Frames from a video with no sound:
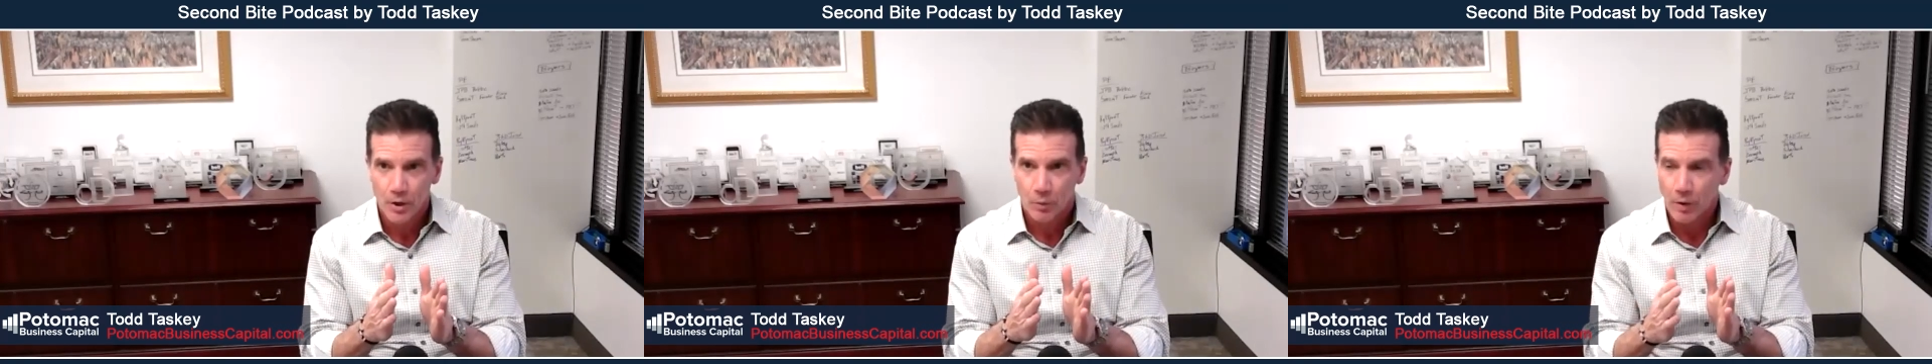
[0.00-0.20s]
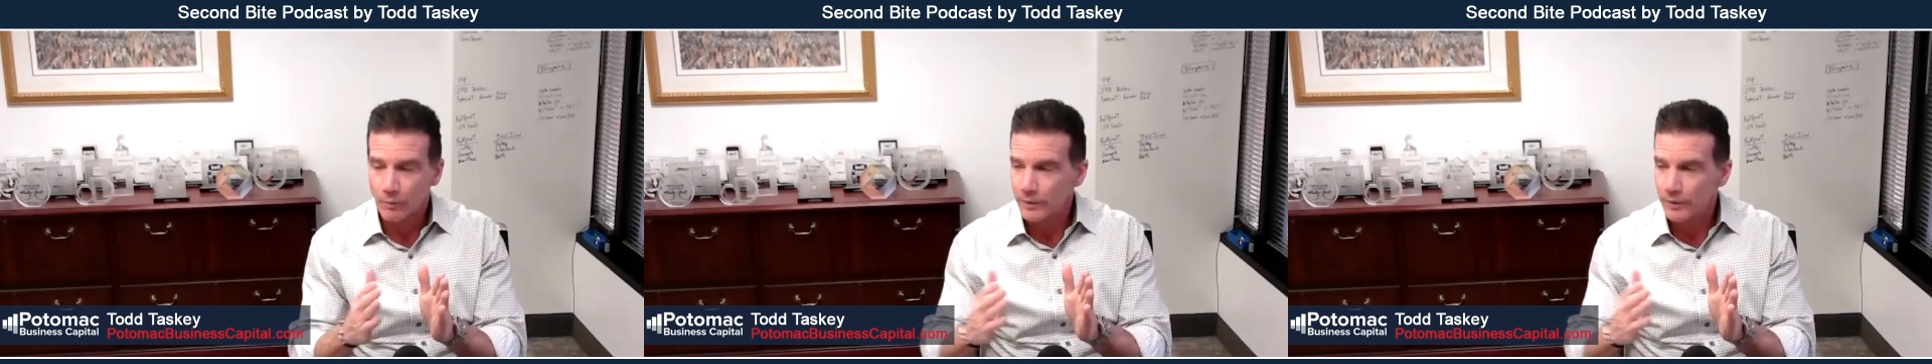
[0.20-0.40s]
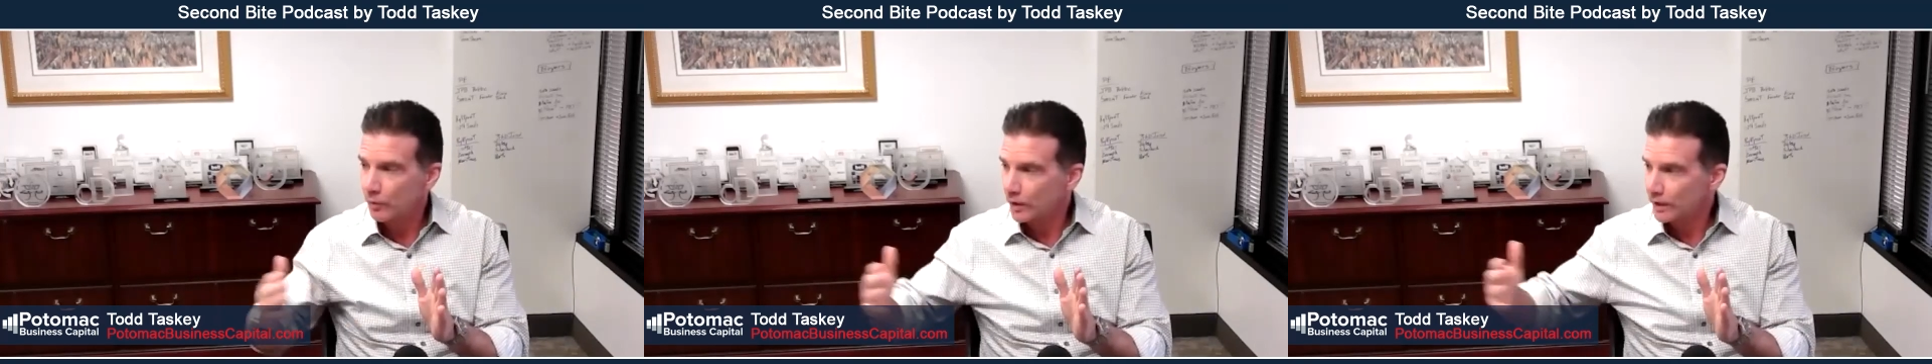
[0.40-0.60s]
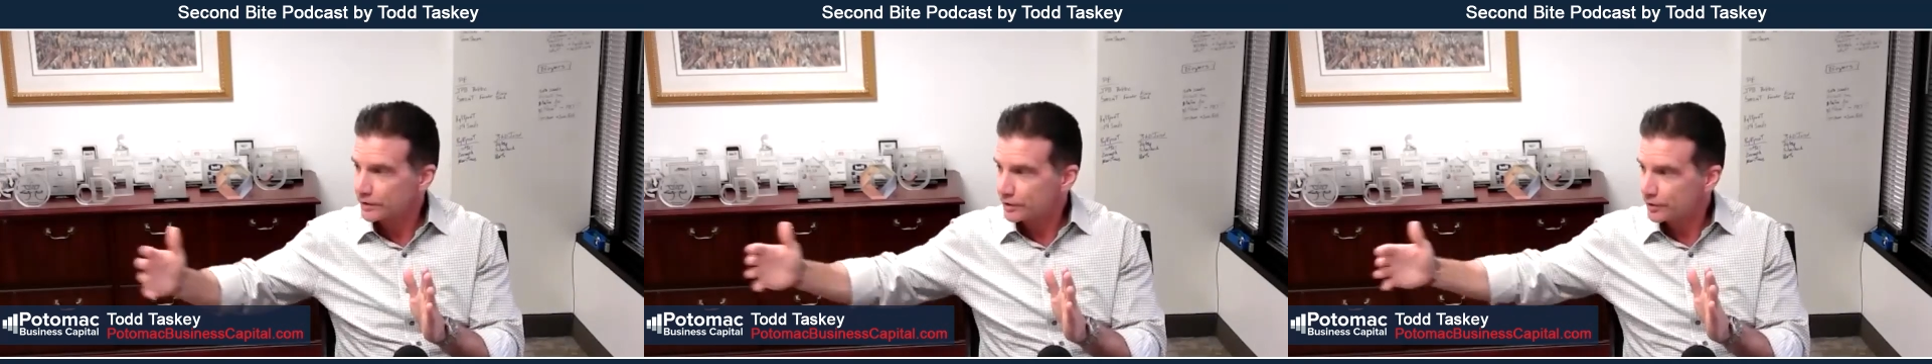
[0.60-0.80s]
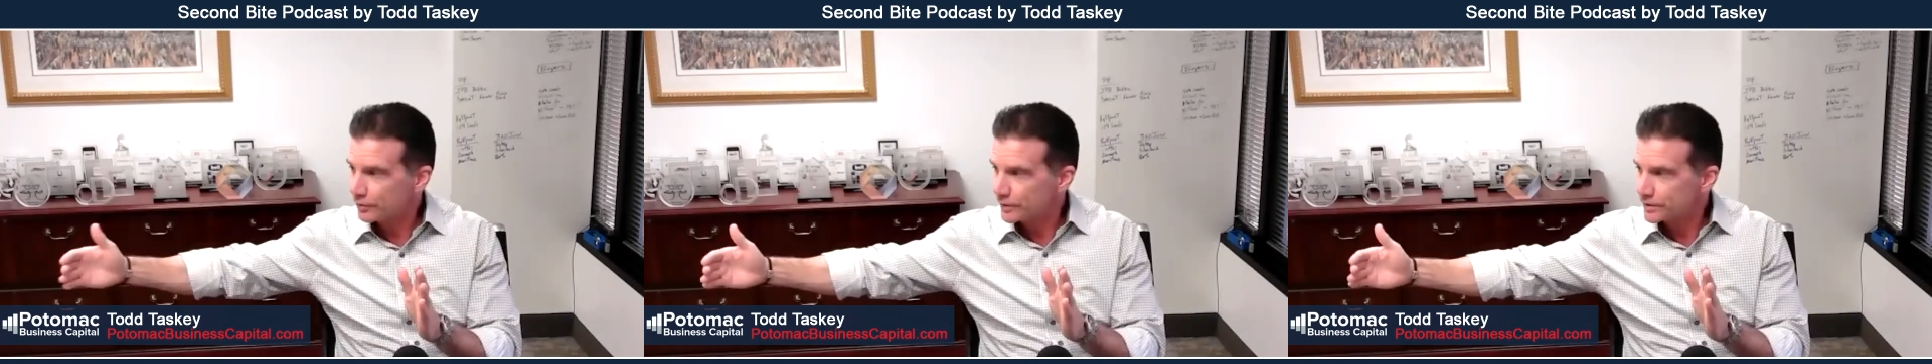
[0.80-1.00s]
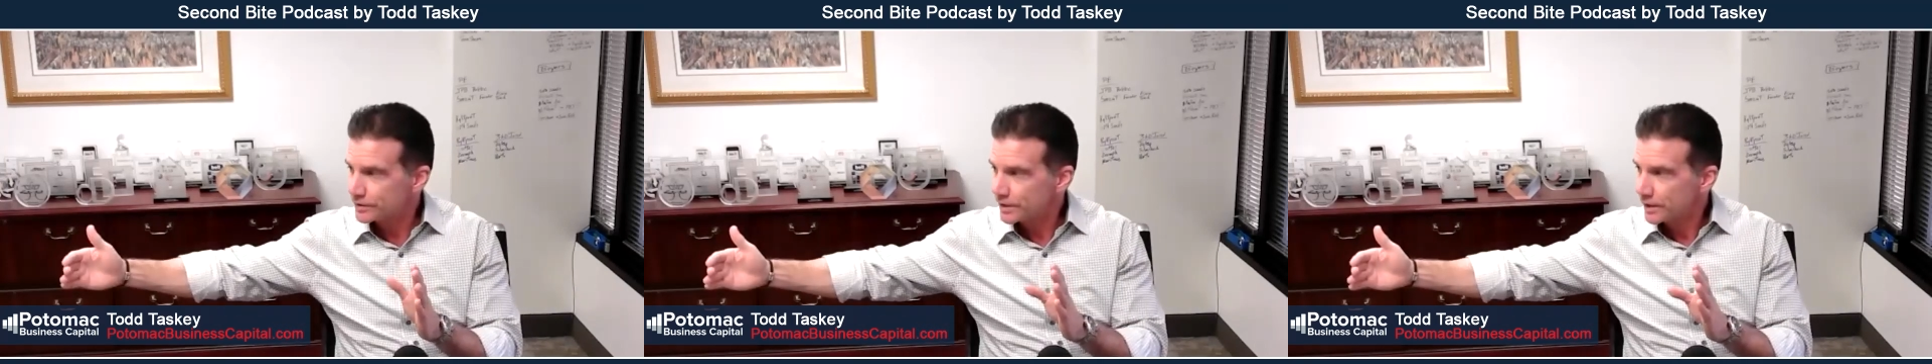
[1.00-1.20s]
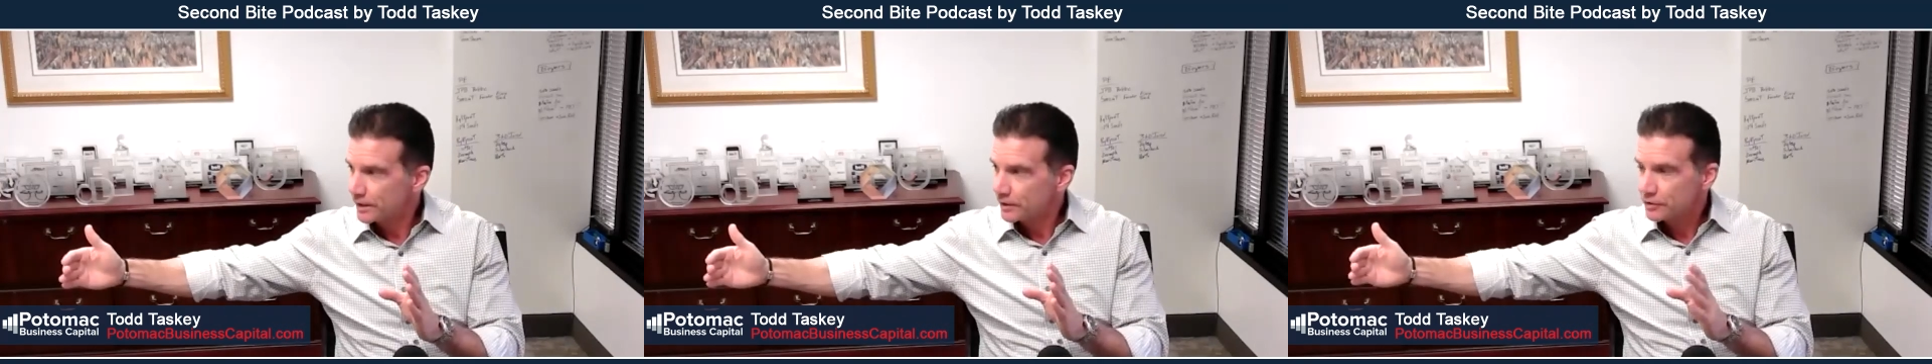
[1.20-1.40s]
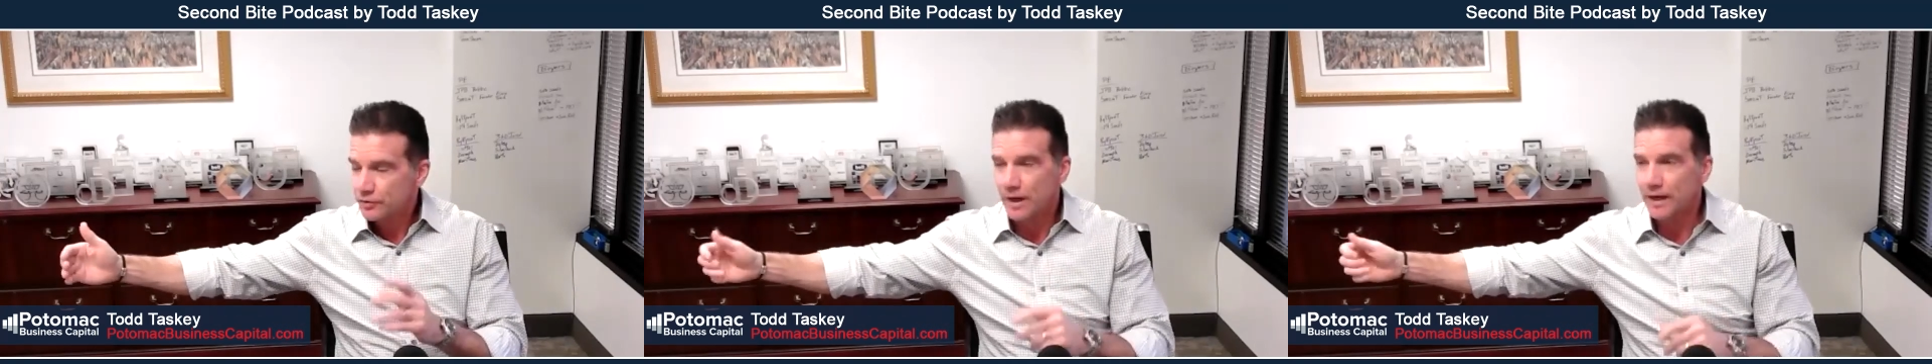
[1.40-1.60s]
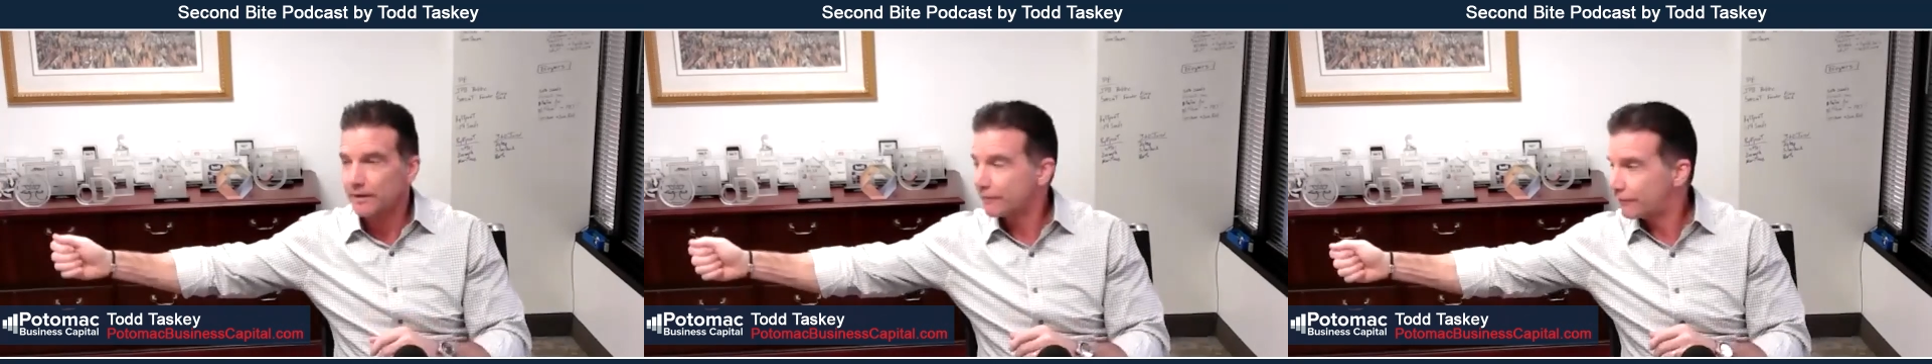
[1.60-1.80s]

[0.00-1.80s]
What we want to do is try to,